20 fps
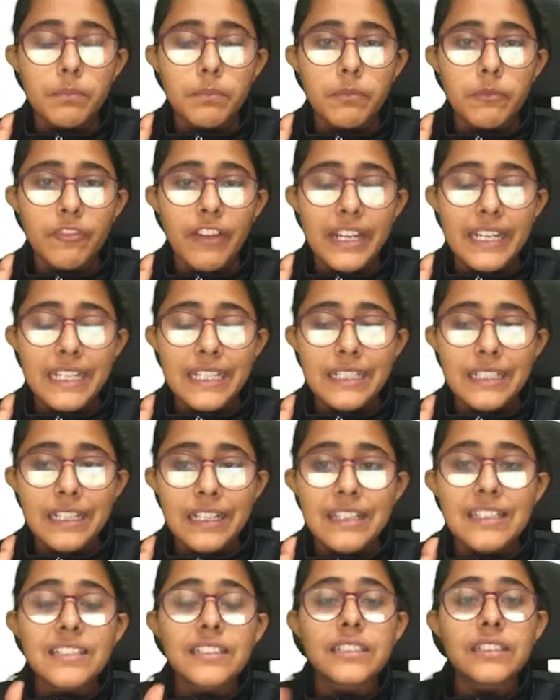very
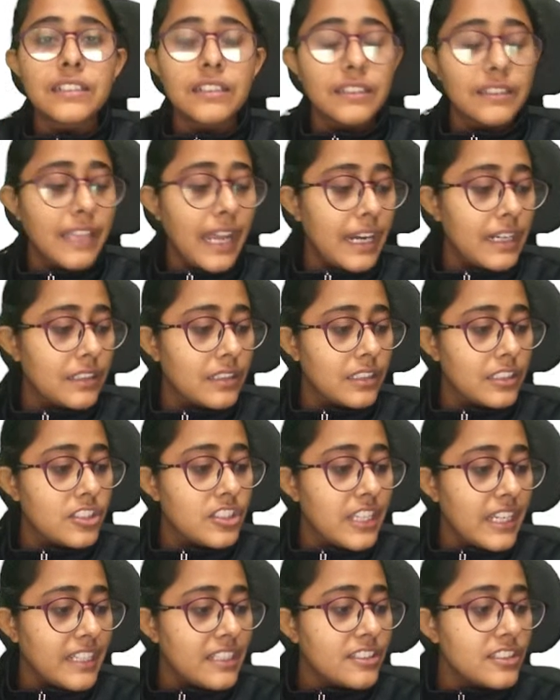clear that the
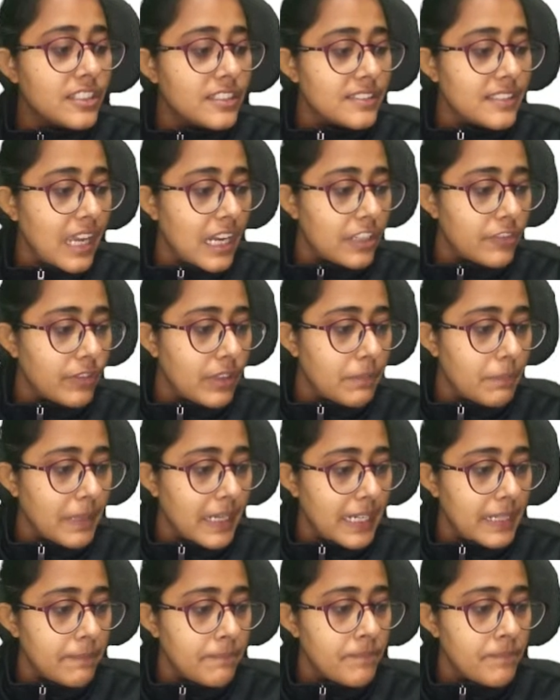changes that were made,